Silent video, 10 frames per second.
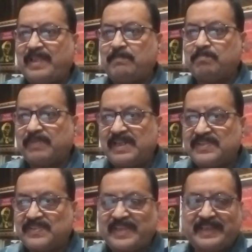
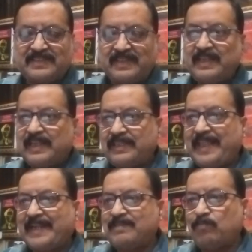impulses
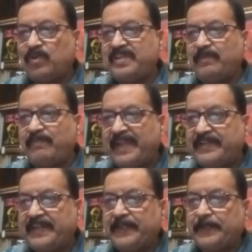that
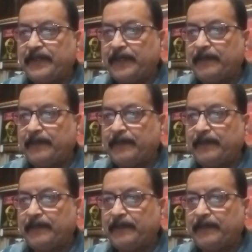motivated